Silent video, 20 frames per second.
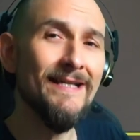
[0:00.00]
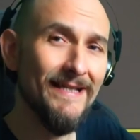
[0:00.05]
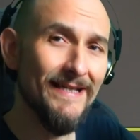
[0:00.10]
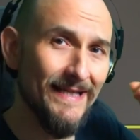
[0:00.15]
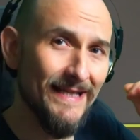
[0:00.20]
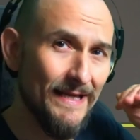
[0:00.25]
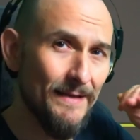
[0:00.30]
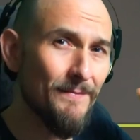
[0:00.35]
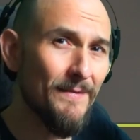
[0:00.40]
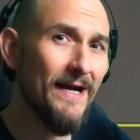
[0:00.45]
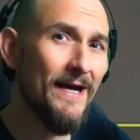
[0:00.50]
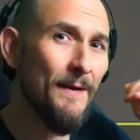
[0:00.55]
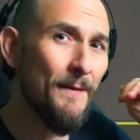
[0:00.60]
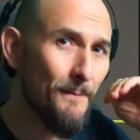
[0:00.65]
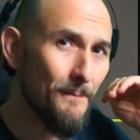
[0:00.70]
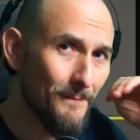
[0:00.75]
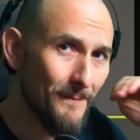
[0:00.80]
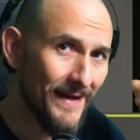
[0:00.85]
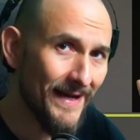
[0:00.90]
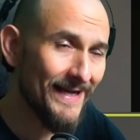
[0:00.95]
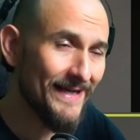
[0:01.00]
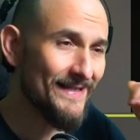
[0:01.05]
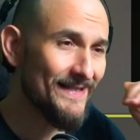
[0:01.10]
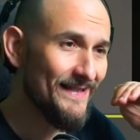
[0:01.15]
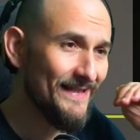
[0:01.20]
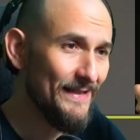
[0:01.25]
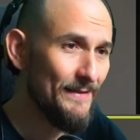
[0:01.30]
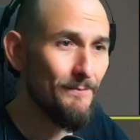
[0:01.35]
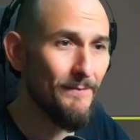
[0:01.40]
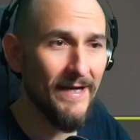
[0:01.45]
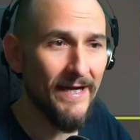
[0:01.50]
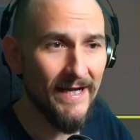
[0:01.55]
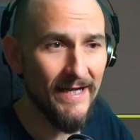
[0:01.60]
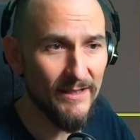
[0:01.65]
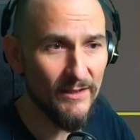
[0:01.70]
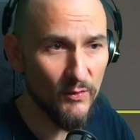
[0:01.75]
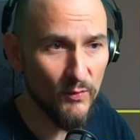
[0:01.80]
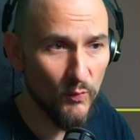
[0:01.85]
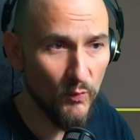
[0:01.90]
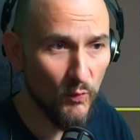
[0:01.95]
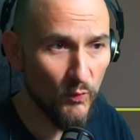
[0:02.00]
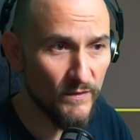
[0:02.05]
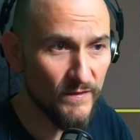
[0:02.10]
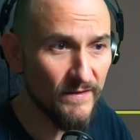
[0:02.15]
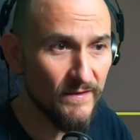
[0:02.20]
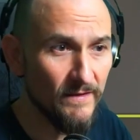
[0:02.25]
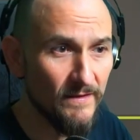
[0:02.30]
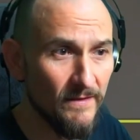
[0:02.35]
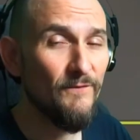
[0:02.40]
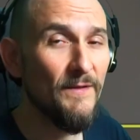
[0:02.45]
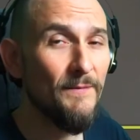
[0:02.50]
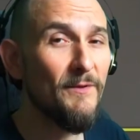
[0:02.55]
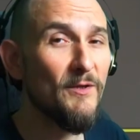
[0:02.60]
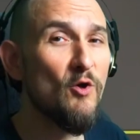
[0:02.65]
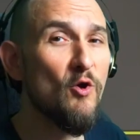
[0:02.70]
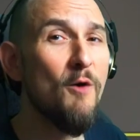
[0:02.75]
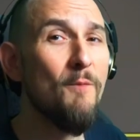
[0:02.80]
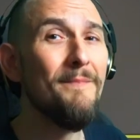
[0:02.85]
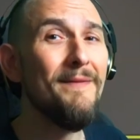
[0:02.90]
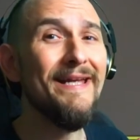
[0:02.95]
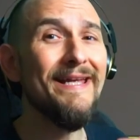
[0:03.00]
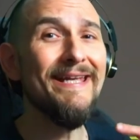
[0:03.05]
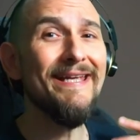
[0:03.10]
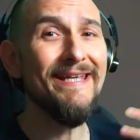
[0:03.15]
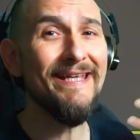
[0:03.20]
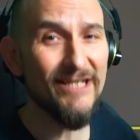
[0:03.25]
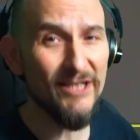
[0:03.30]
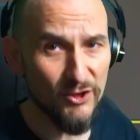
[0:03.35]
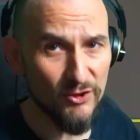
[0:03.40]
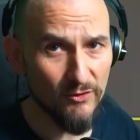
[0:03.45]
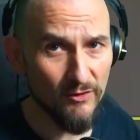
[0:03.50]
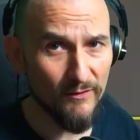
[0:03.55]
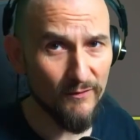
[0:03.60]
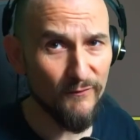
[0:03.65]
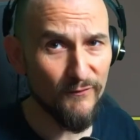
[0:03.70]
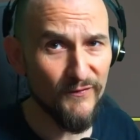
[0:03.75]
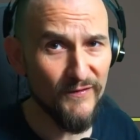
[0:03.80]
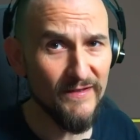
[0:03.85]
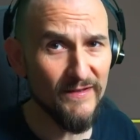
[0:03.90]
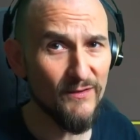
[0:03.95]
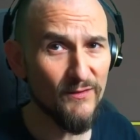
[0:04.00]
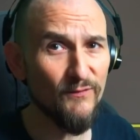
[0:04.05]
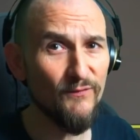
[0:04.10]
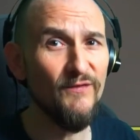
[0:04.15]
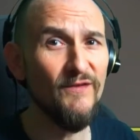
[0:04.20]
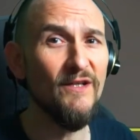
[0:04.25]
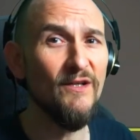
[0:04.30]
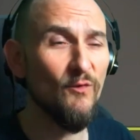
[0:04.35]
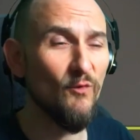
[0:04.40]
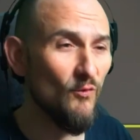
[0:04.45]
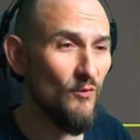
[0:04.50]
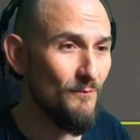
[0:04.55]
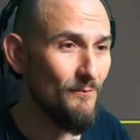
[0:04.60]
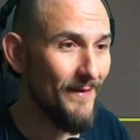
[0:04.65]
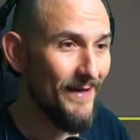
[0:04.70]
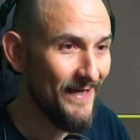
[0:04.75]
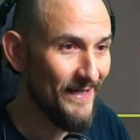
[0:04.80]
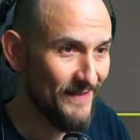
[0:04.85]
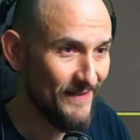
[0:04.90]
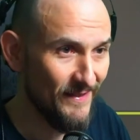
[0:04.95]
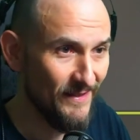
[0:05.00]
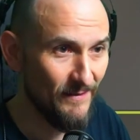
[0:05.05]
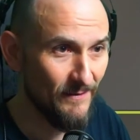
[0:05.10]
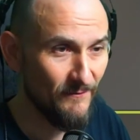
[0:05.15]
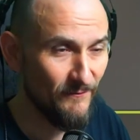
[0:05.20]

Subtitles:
fishing, always maximum big. We already get way too many undersized fish.